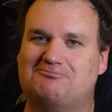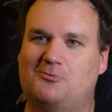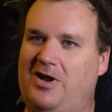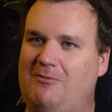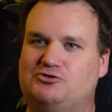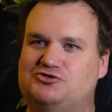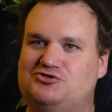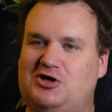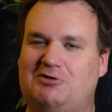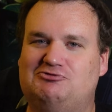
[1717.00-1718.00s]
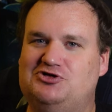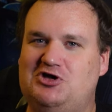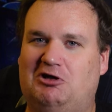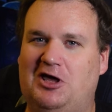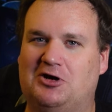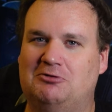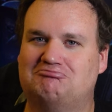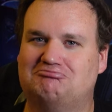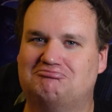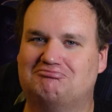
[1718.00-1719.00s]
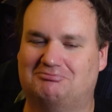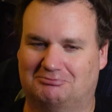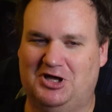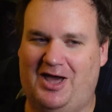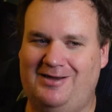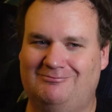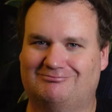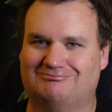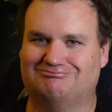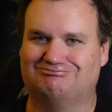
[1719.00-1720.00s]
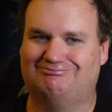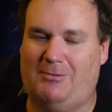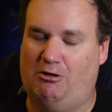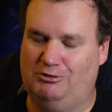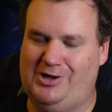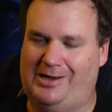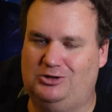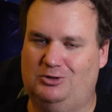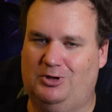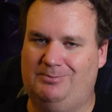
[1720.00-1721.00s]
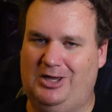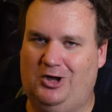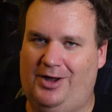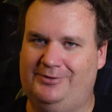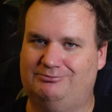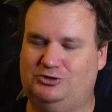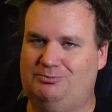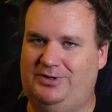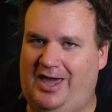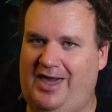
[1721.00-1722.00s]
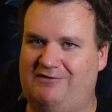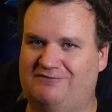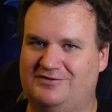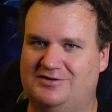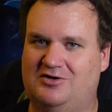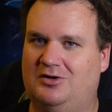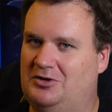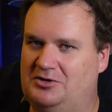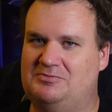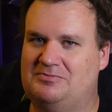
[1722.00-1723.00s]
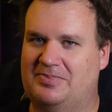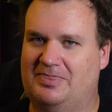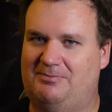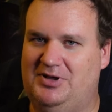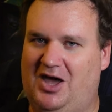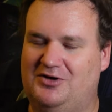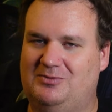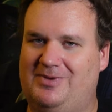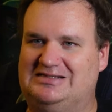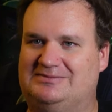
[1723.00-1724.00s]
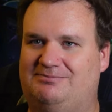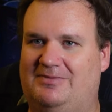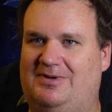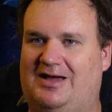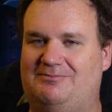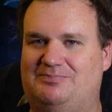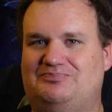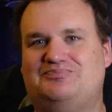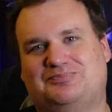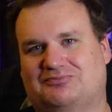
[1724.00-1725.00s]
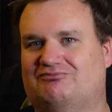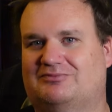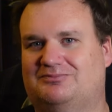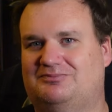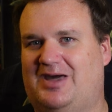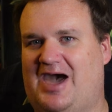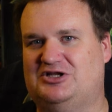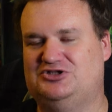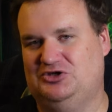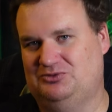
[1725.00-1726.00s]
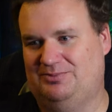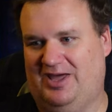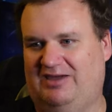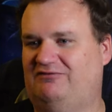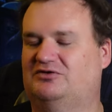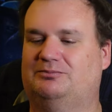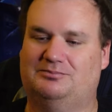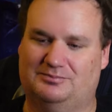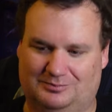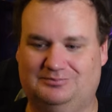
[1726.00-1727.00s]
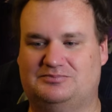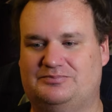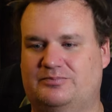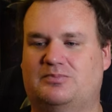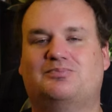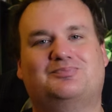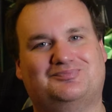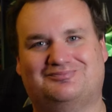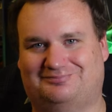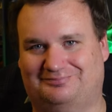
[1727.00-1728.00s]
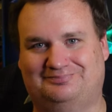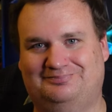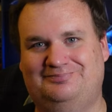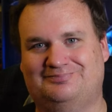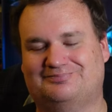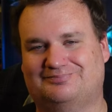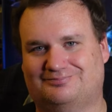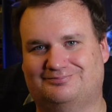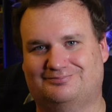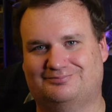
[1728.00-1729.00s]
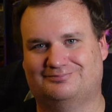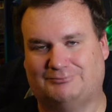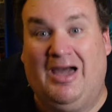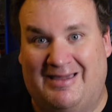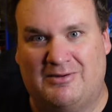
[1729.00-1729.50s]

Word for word: we will see you later. Okay? Okay. You be good. You behave. Be on your best, attitude, behavior. Mm-hmm.